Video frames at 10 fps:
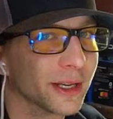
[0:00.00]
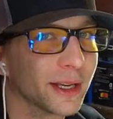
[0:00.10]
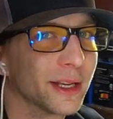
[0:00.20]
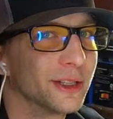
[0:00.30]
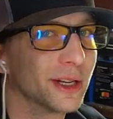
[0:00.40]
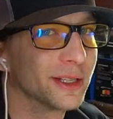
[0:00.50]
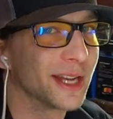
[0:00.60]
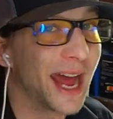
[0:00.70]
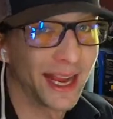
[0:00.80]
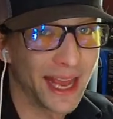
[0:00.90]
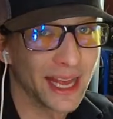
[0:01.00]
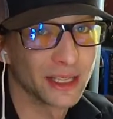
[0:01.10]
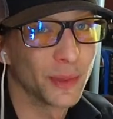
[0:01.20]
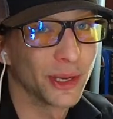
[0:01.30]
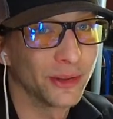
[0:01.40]
gonna get judged. I can't
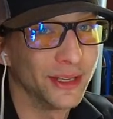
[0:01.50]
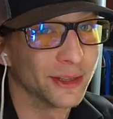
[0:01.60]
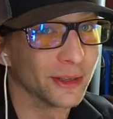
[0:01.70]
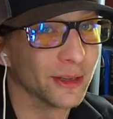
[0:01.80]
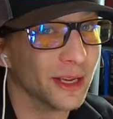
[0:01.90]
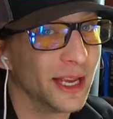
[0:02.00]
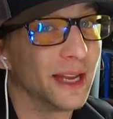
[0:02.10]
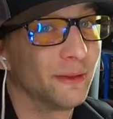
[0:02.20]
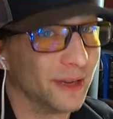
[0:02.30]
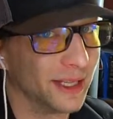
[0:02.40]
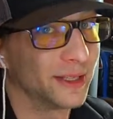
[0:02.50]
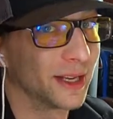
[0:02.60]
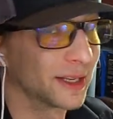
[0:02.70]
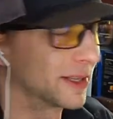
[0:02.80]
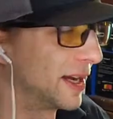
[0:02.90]
spell either. It really
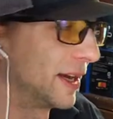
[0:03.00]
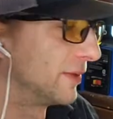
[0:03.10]
sucks. I have